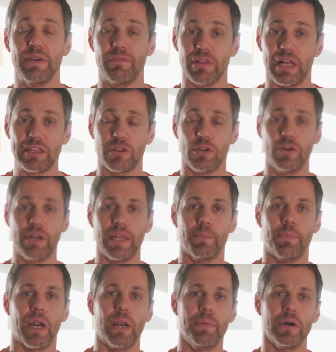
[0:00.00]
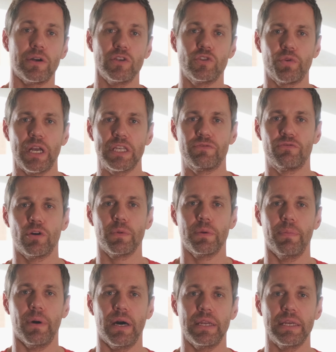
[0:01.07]
you'd like to learn how the barbell can transform your
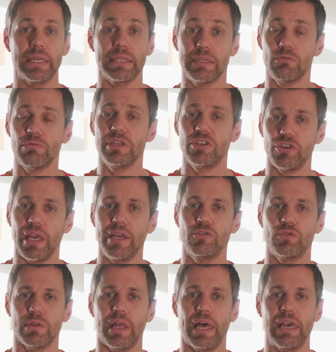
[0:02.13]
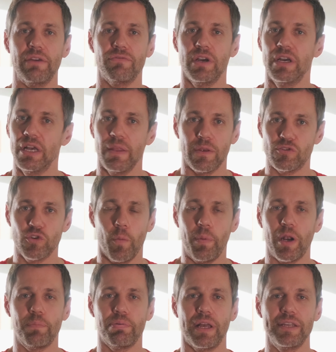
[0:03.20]
body and literally change your life, there's no
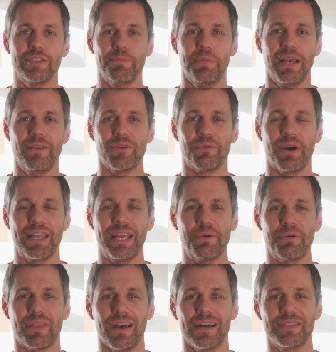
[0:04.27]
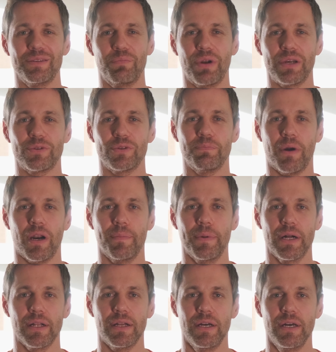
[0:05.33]
better place to be than right here with us at Brussels
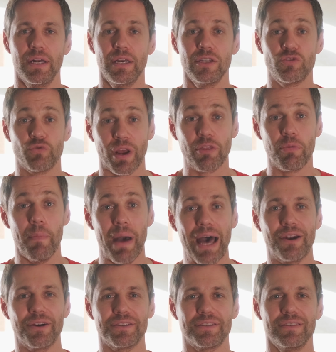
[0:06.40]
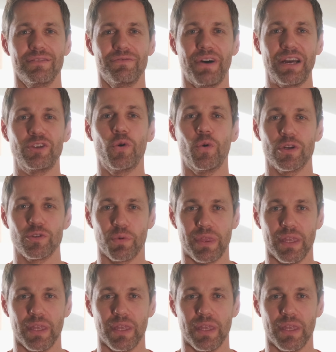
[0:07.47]
Barbell. Strength matters. Find yours with